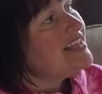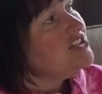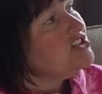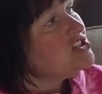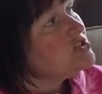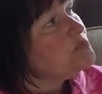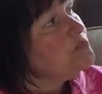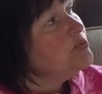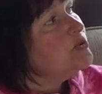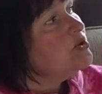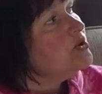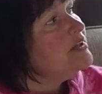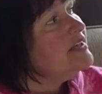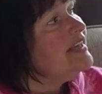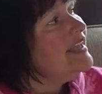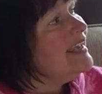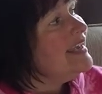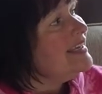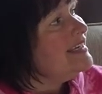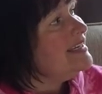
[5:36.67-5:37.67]
just put
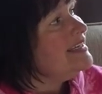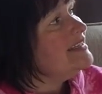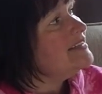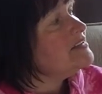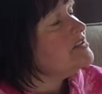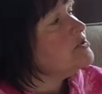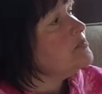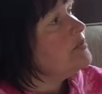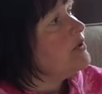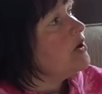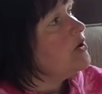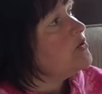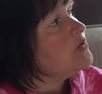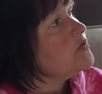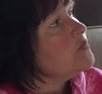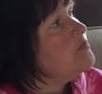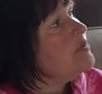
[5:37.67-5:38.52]
8 into both,